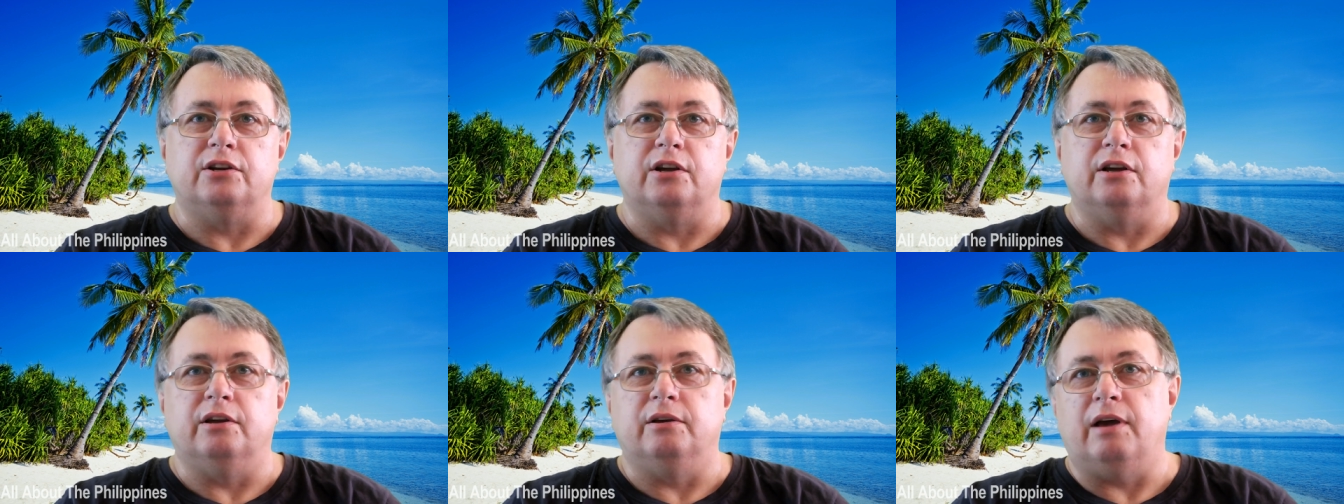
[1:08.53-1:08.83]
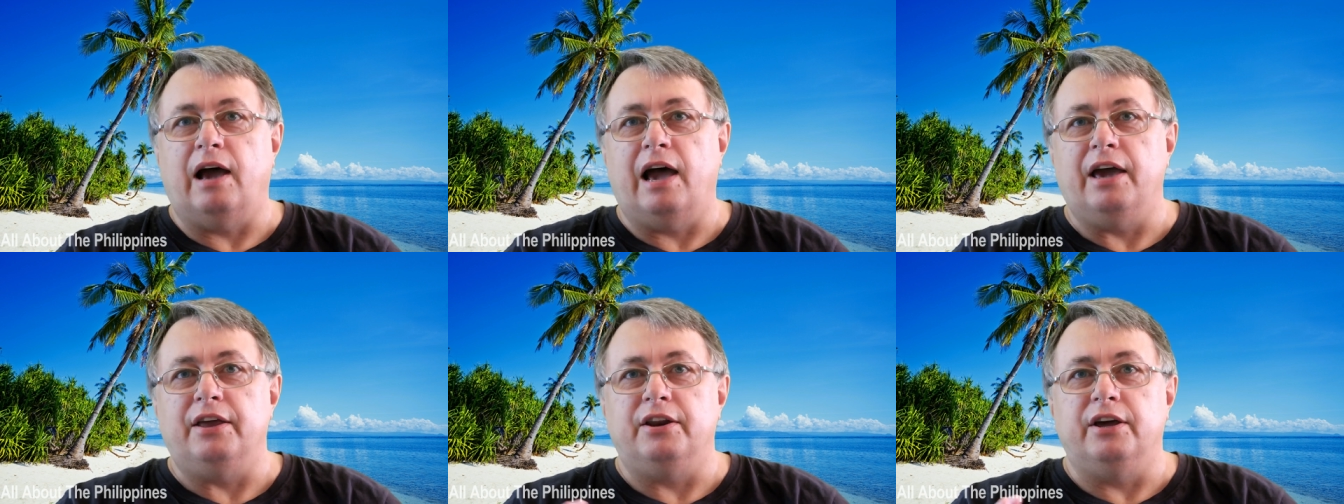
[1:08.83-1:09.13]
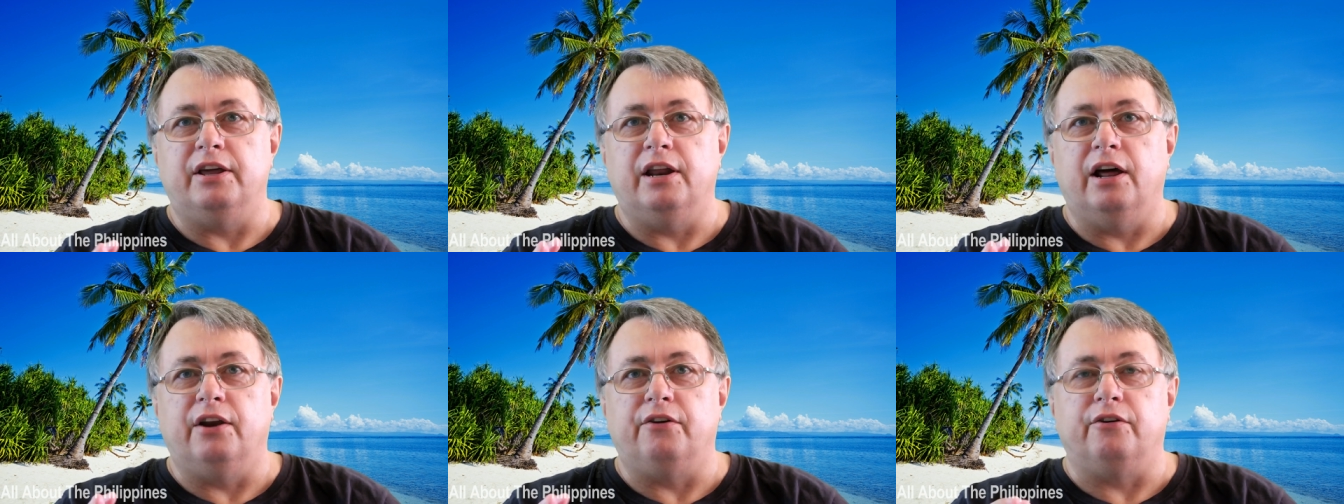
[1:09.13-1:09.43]

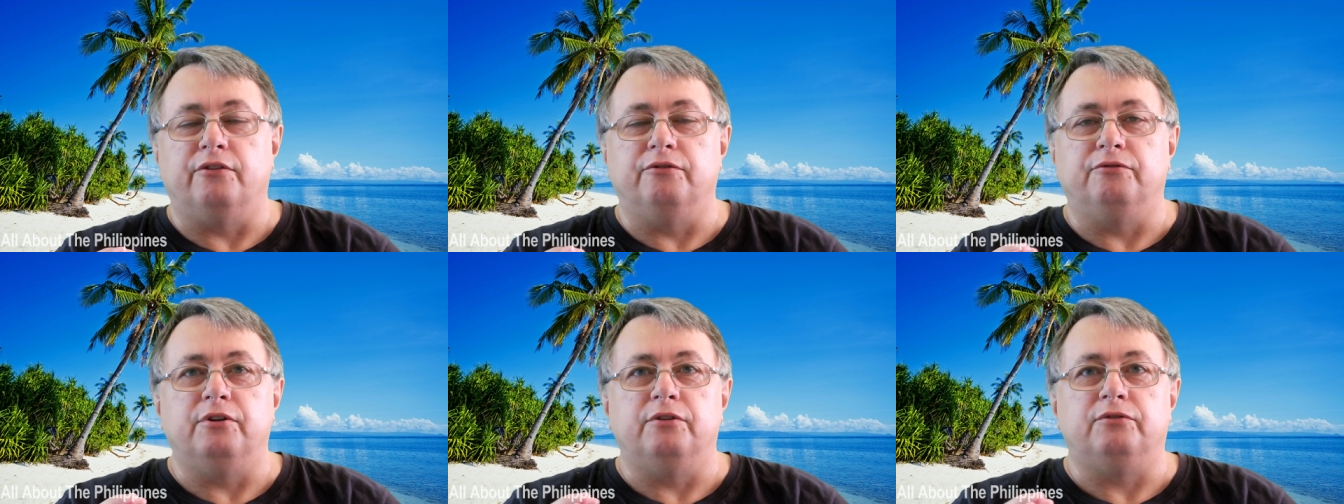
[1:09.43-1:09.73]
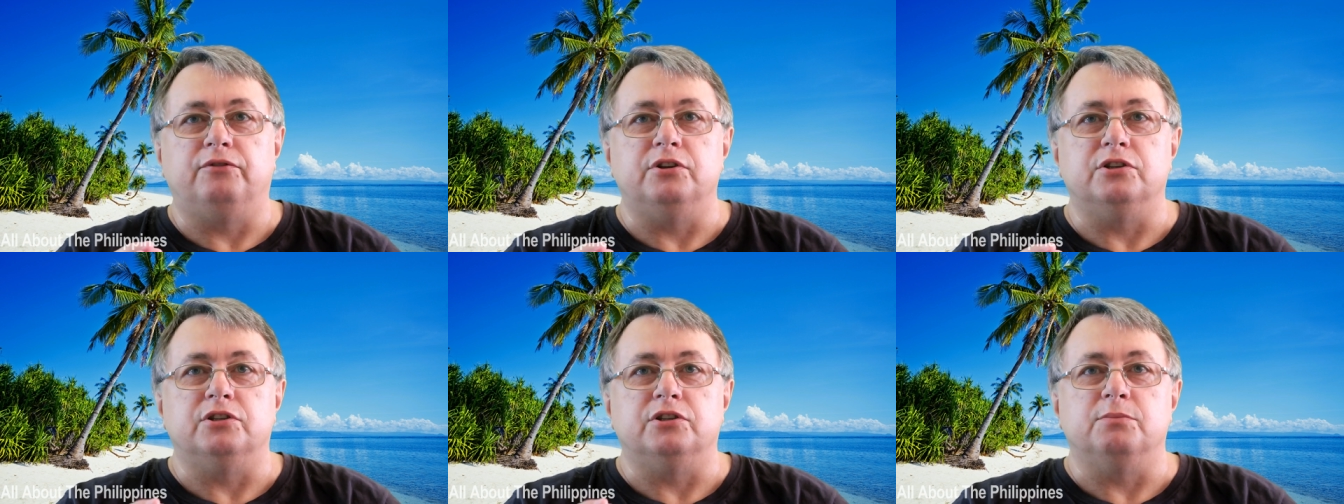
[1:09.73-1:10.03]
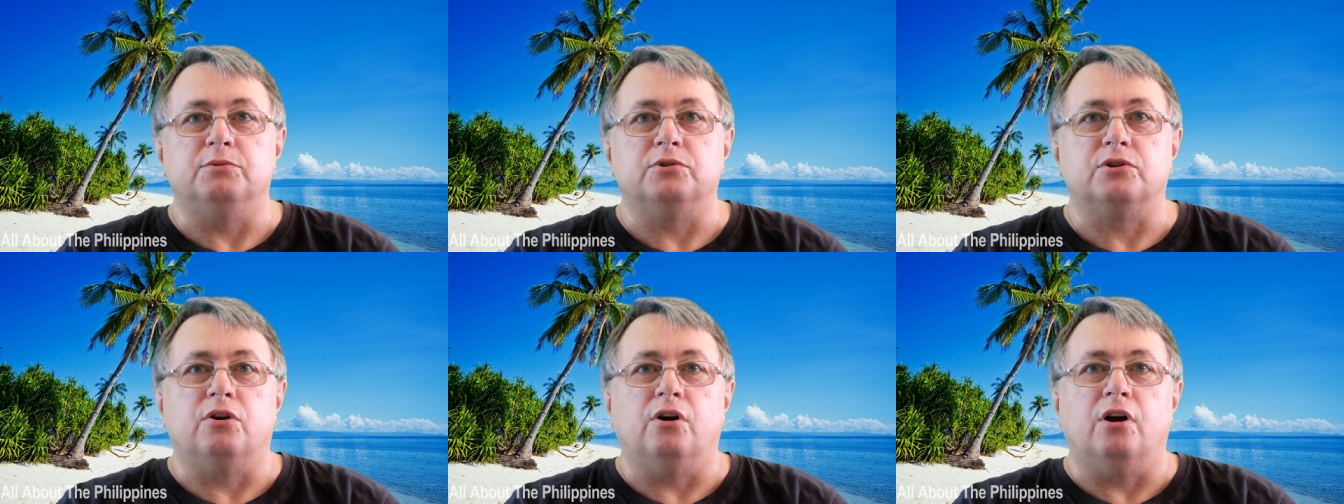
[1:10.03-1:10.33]
1,850
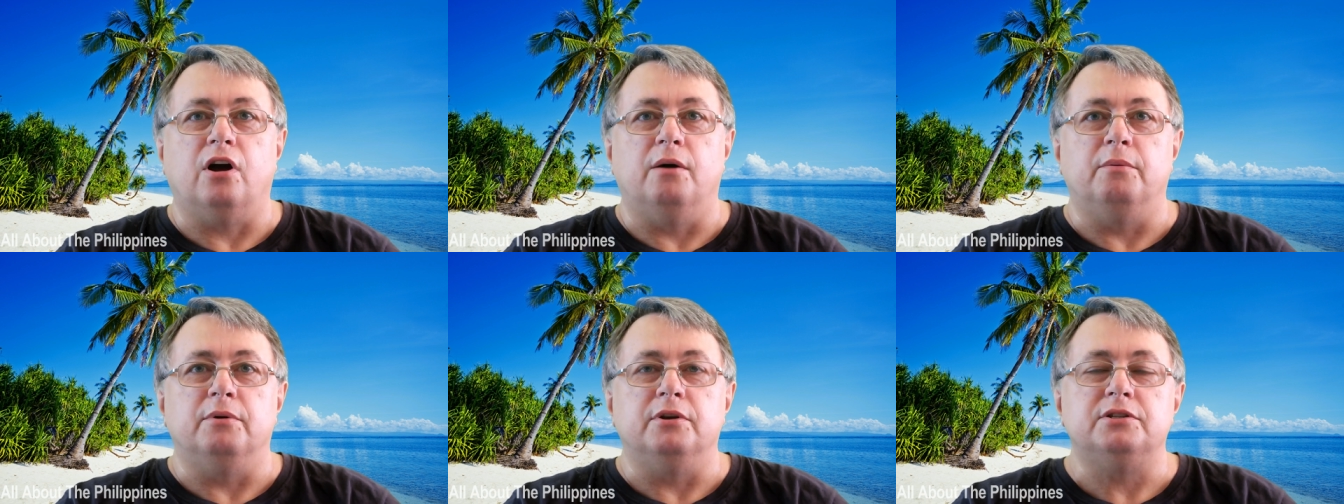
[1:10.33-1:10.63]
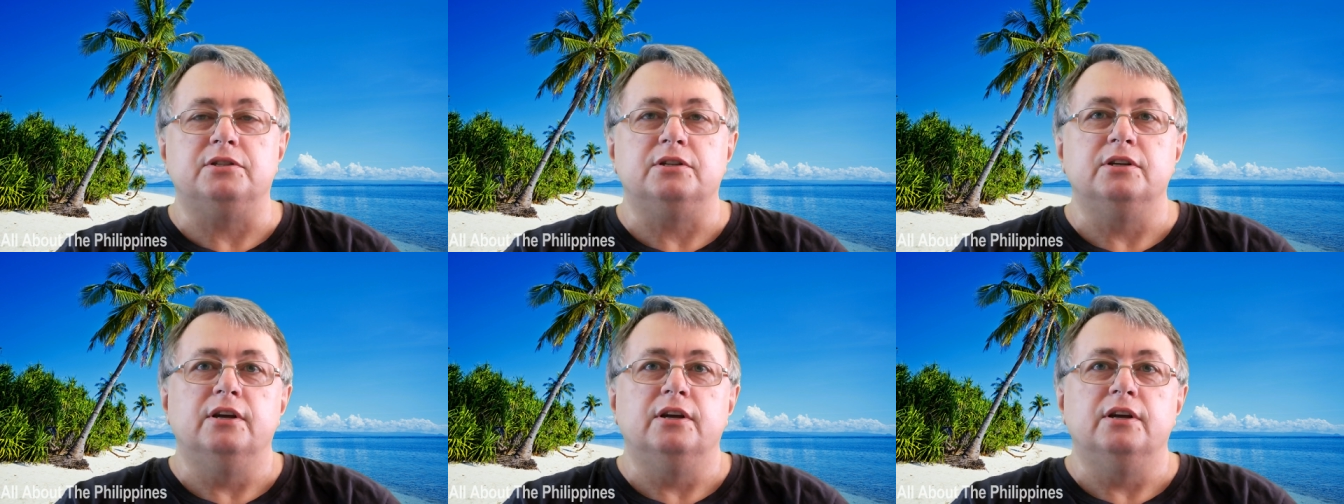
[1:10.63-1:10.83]
subscribers,